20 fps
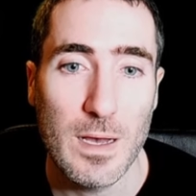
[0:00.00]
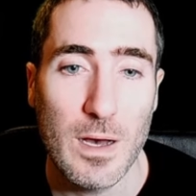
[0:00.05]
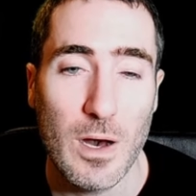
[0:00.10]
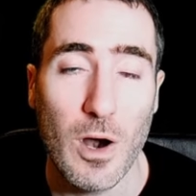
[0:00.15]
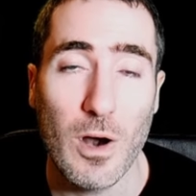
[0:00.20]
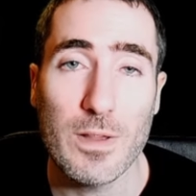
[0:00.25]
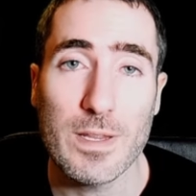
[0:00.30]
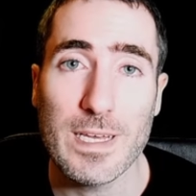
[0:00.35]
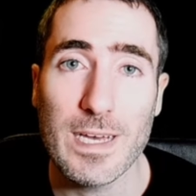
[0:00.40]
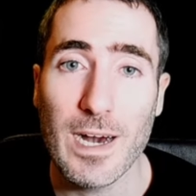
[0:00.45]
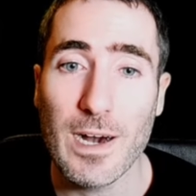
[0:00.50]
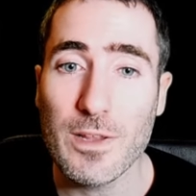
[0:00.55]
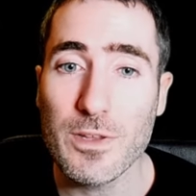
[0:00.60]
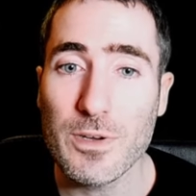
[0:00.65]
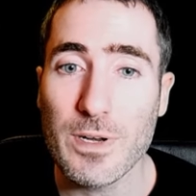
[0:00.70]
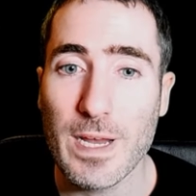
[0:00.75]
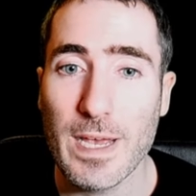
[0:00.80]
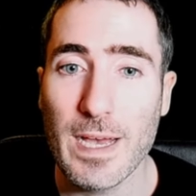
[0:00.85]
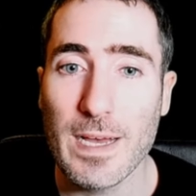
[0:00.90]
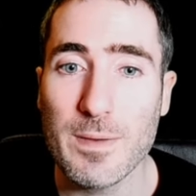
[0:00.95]
On the other
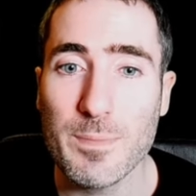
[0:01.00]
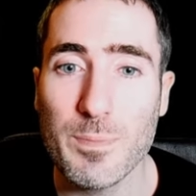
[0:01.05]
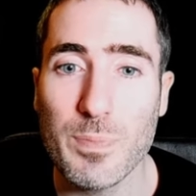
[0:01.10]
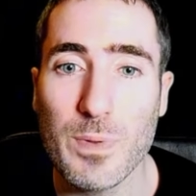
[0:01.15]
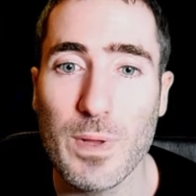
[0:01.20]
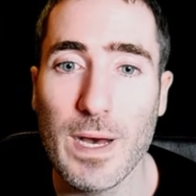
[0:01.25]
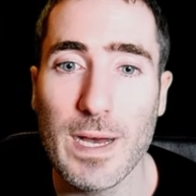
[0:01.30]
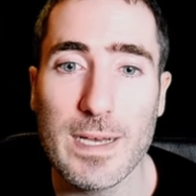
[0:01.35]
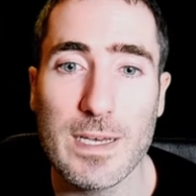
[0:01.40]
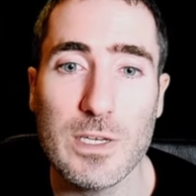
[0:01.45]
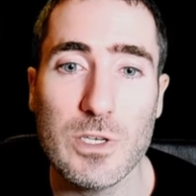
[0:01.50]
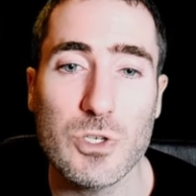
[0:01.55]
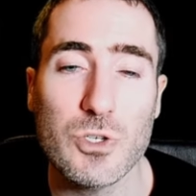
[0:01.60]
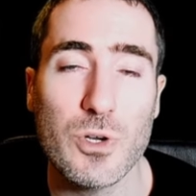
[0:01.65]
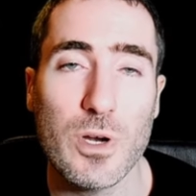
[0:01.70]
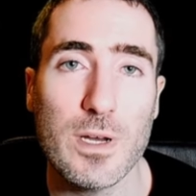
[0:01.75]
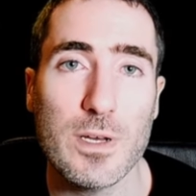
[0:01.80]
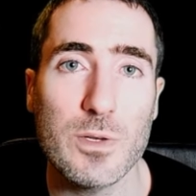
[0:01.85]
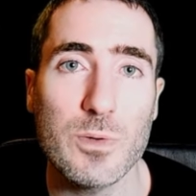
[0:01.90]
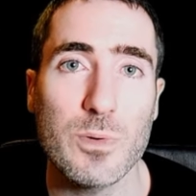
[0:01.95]
hand, black can
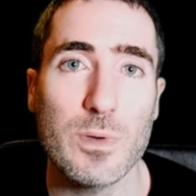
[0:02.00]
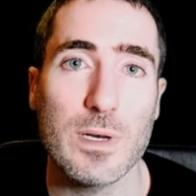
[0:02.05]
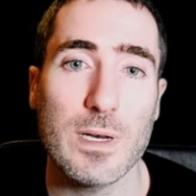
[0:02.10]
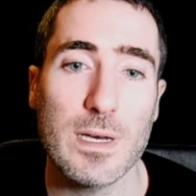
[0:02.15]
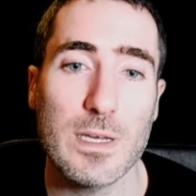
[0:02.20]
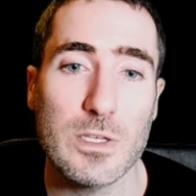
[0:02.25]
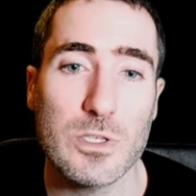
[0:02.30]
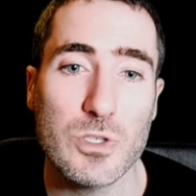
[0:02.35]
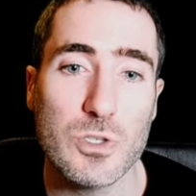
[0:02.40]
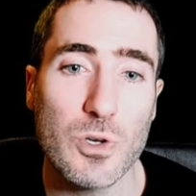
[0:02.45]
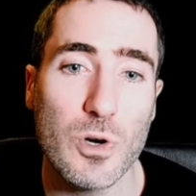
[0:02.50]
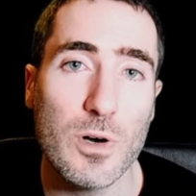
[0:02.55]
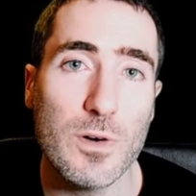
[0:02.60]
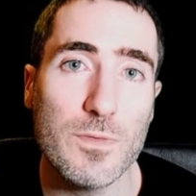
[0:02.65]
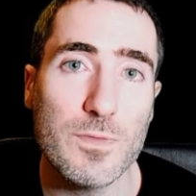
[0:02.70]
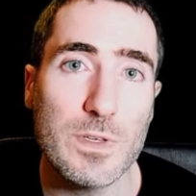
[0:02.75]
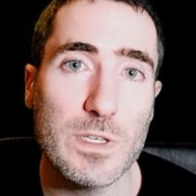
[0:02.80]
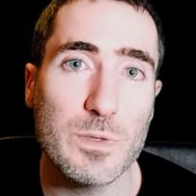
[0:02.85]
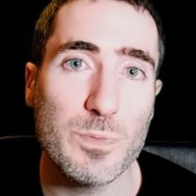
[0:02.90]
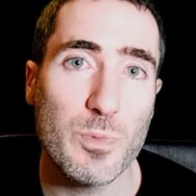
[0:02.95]
try to solve
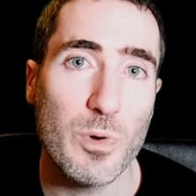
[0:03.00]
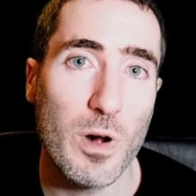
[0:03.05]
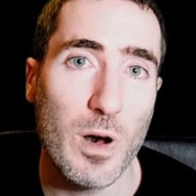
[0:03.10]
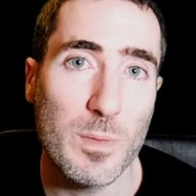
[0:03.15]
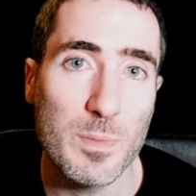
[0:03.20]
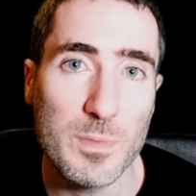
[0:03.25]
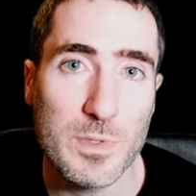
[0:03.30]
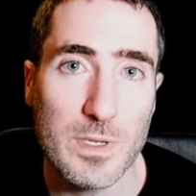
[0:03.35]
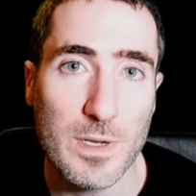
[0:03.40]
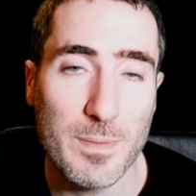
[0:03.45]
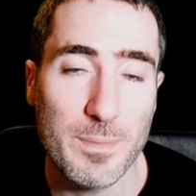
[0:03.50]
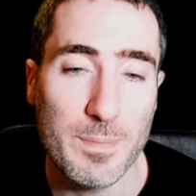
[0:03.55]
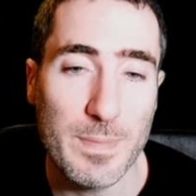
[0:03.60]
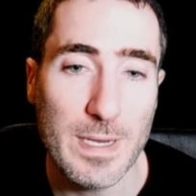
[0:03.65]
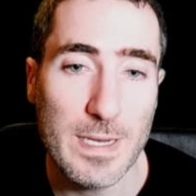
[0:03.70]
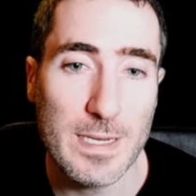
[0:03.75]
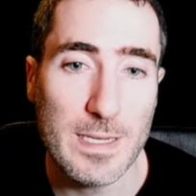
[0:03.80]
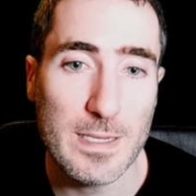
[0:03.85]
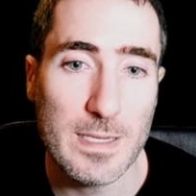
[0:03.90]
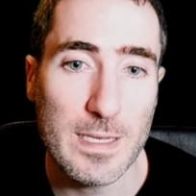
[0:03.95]
these problems
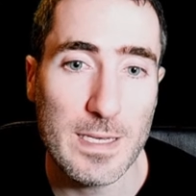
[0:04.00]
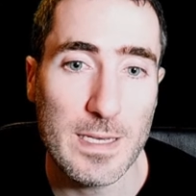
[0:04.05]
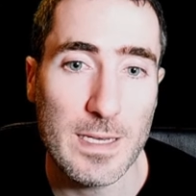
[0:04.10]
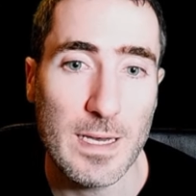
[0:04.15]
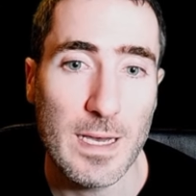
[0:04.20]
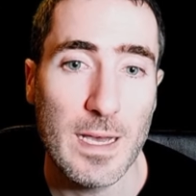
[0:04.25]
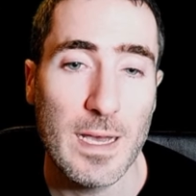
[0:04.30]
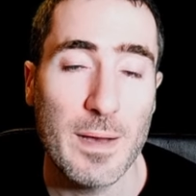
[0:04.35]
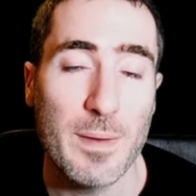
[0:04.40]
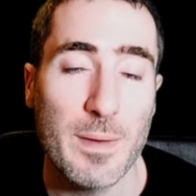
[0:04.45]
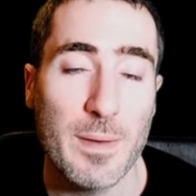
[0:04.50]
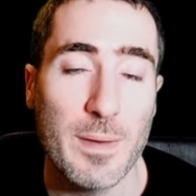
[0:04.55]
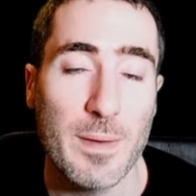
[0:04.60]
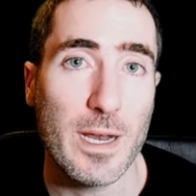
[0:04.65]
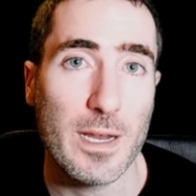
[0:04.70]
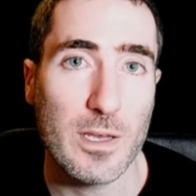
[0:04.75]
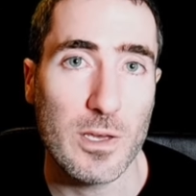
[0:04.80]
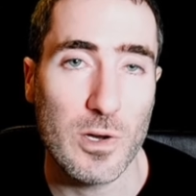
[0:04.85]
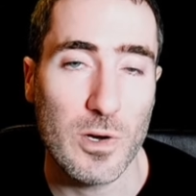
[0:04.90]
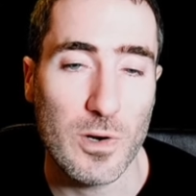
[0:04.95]
immediately, but at
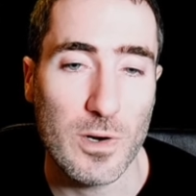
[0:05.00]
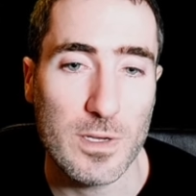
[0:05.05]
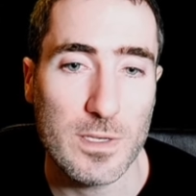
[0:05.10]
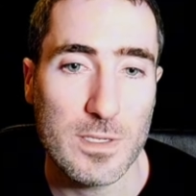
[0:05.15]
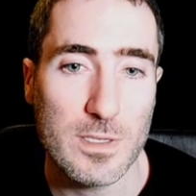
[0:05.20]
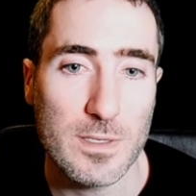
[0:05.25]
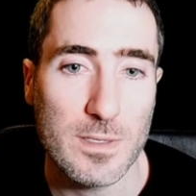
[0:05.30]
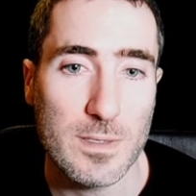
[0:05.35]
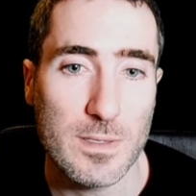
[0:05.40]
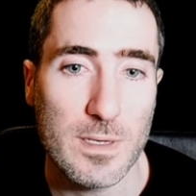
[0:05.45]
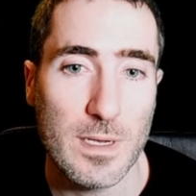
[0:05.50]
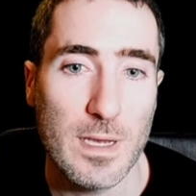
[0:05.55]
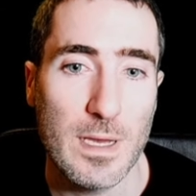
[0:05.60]
a cost.